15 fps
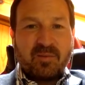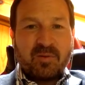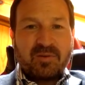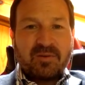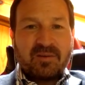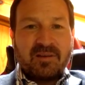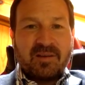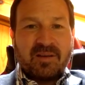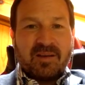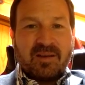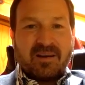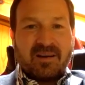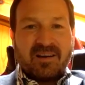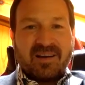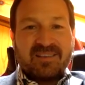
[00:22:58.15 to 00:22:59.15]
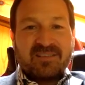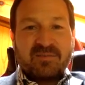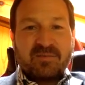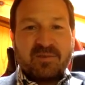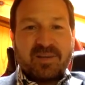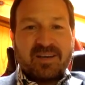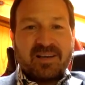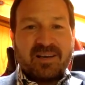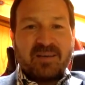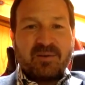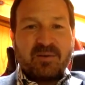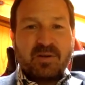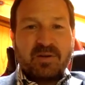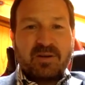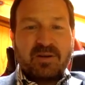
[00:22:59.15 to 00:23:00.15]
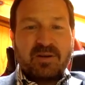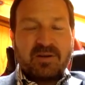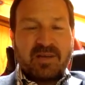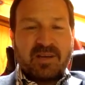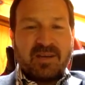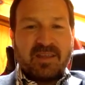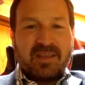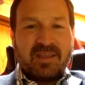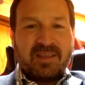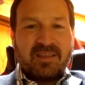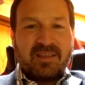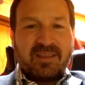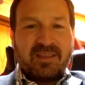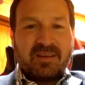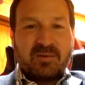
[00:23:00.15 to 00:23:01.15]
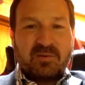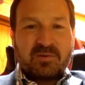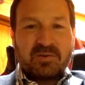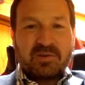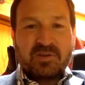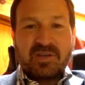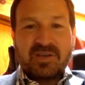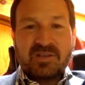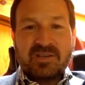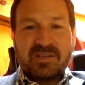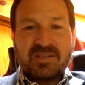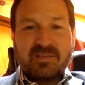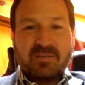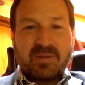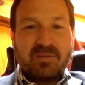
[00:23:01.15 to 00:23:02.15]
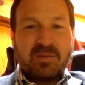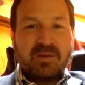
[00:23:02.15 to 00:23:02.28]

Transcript: But as of right now, are there anything that or suggestions that maybe